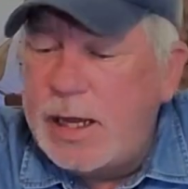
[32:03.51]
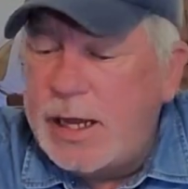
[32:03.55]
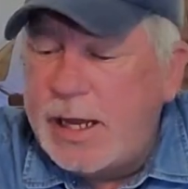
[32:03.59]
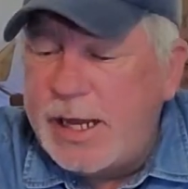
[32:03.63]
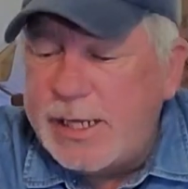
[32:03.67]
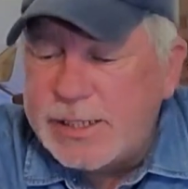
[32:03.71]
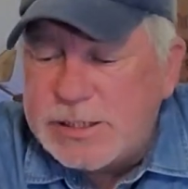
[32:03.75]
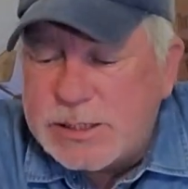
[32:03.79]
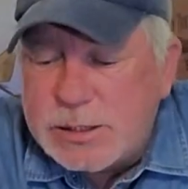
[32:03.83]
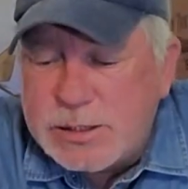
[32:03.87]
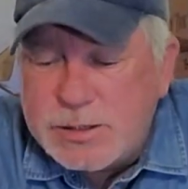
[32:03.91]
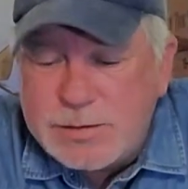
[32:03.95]

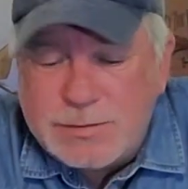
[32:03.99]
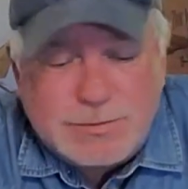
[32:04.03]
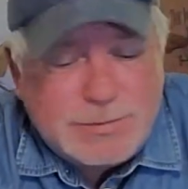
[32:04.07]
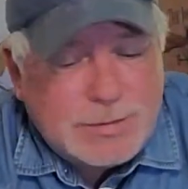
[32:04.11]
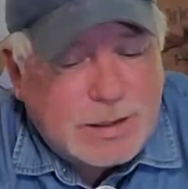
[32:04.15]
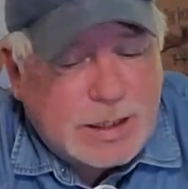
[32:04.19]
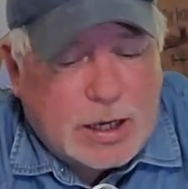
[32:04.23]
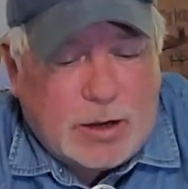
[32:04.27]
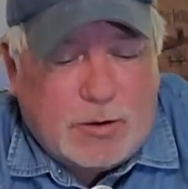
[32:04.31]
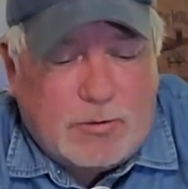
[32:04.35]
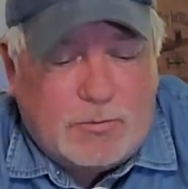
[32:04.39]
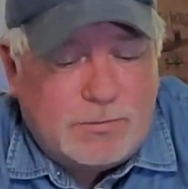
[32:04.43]
It's,
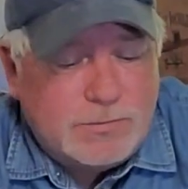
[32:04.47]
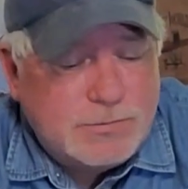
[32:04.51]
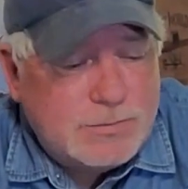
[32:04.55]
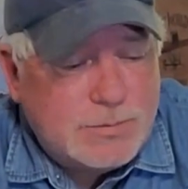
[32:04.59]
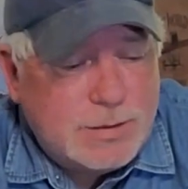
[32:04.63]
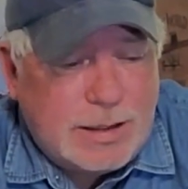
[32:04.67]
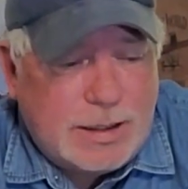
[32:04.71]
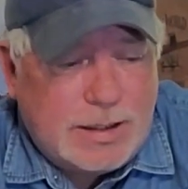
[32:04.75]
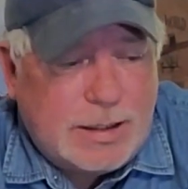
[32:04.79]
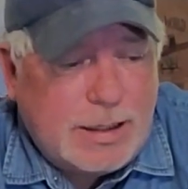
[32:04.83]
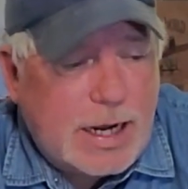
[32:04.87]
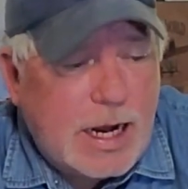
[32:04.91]
you know,
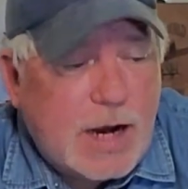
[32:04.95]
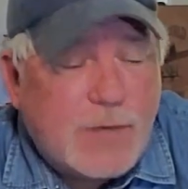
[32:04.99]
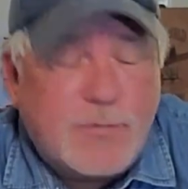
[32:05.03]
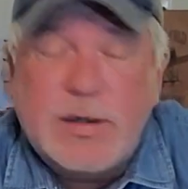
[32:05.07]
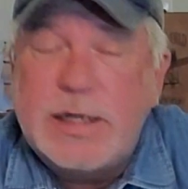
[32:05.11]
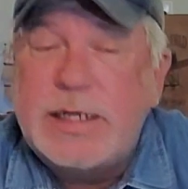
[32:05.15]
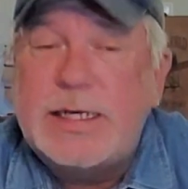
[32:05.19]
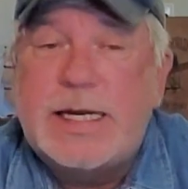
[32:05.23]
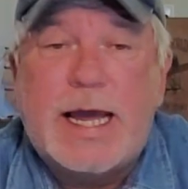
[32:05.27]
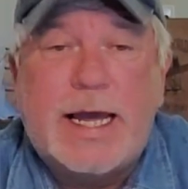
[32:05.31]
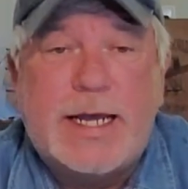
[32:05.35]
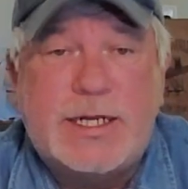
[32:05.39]

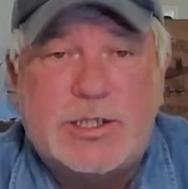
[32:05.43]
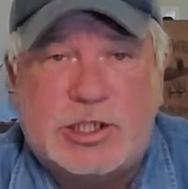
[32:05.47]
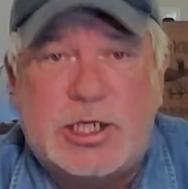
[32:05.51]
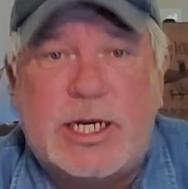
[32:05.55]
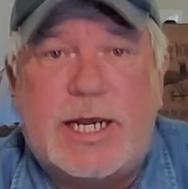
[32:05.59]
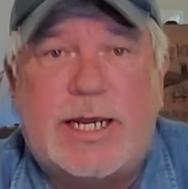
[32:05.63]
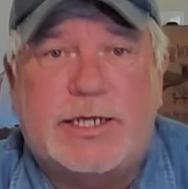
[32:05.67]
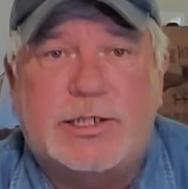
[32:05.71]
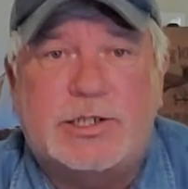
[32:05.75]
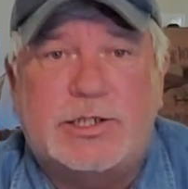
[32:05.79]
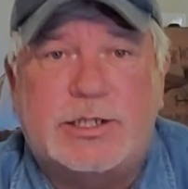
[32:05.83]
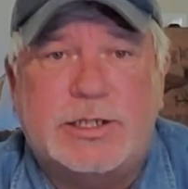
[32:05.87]
every day
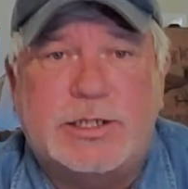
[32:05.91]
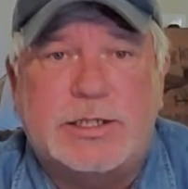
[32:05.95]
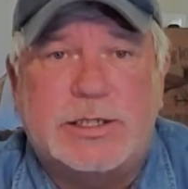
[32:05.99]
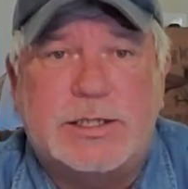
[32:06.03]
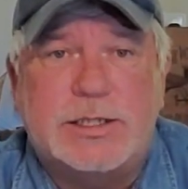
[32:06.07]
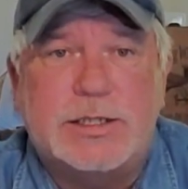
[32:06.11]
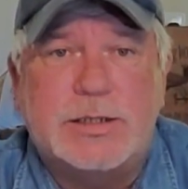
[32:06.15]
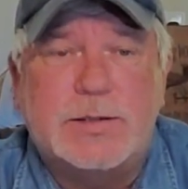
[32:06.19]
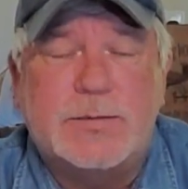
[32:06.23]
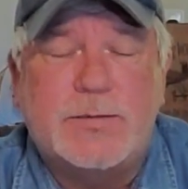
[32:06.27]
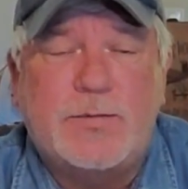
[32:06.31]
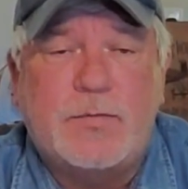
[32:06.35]
changes.